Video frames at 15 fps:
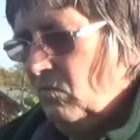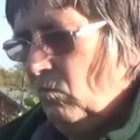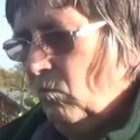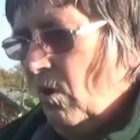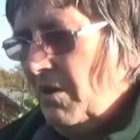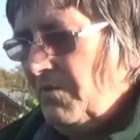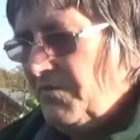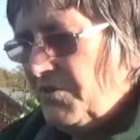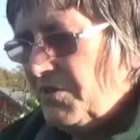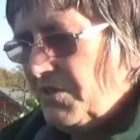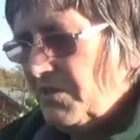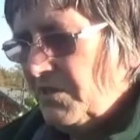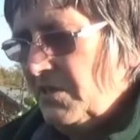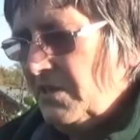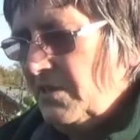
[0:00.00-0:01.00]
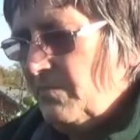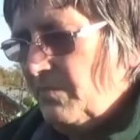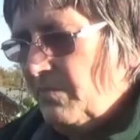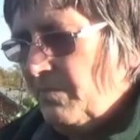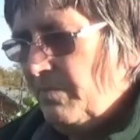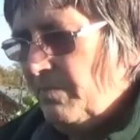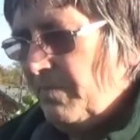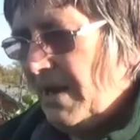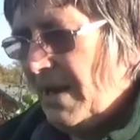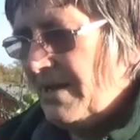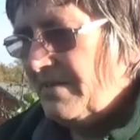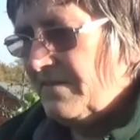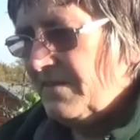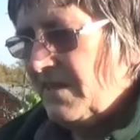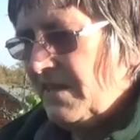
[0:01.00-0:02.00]
Once the
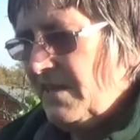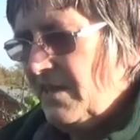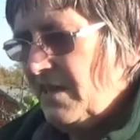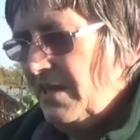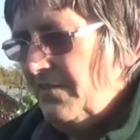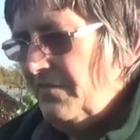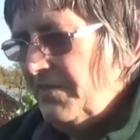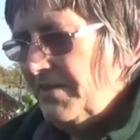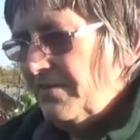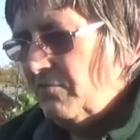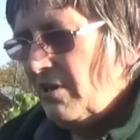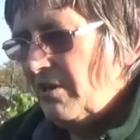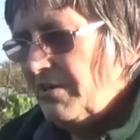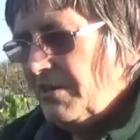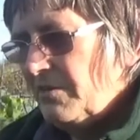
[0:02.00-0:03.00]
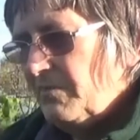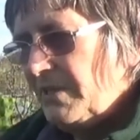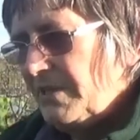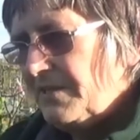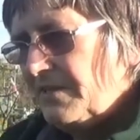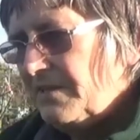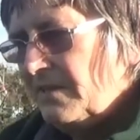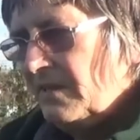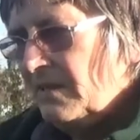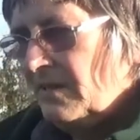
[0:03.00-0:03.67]
plant, if you're growing them in